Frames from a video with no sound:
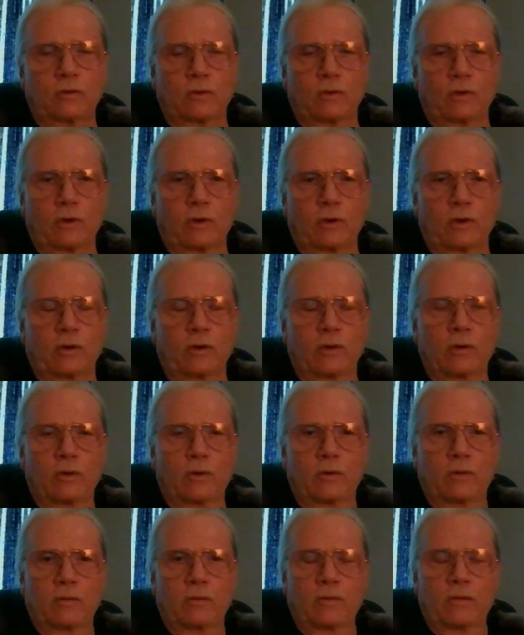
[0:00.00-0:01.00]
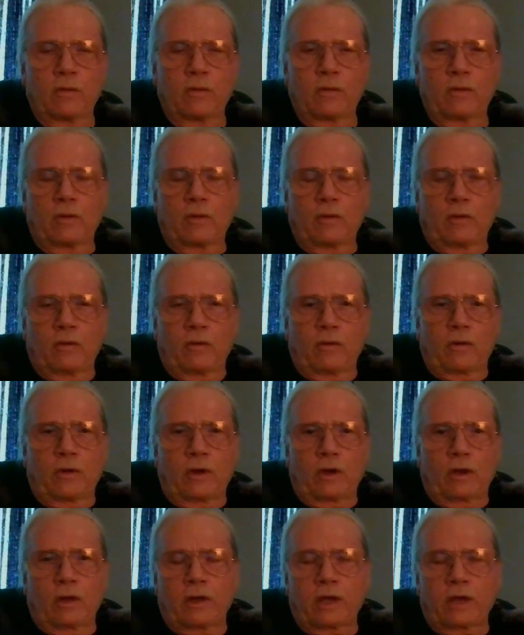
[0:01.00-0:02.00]
or
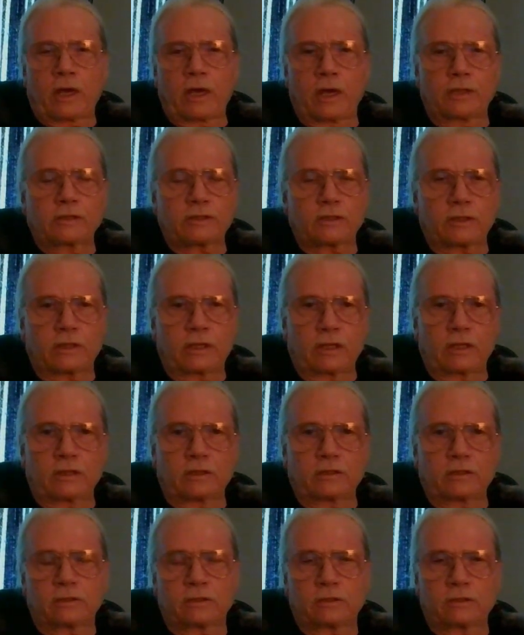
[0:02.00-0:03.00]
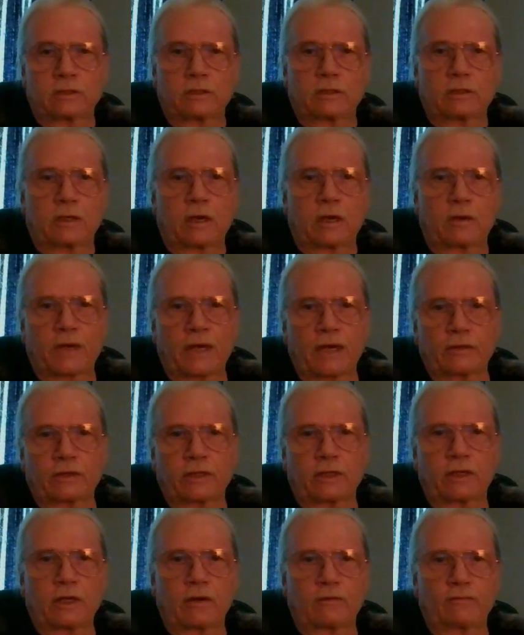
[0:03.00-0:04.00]
all kinds of things about
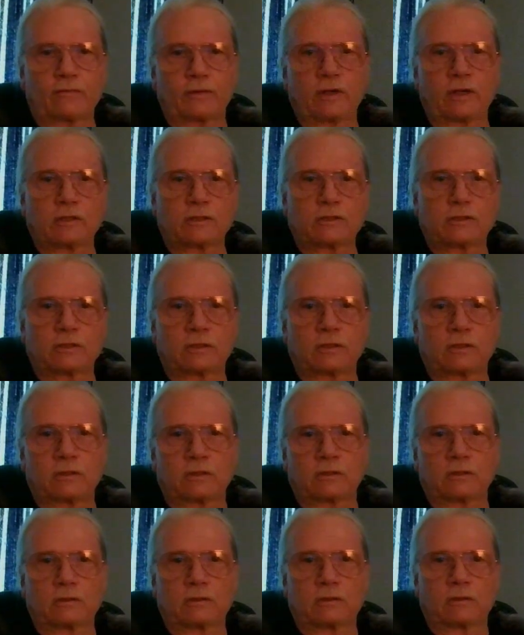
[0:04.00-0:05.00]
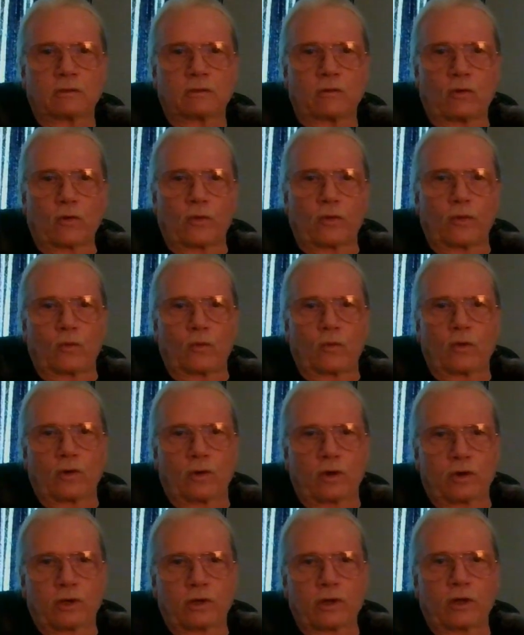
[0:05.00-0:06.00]
the definition or the
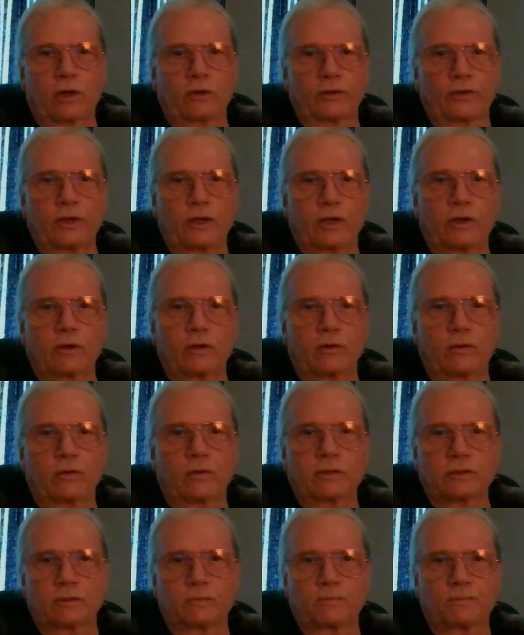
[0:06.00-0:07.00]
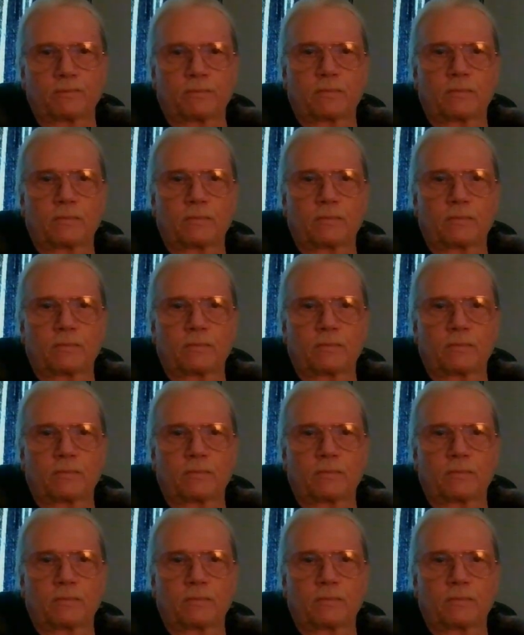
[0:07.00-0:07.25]
word called terrorism.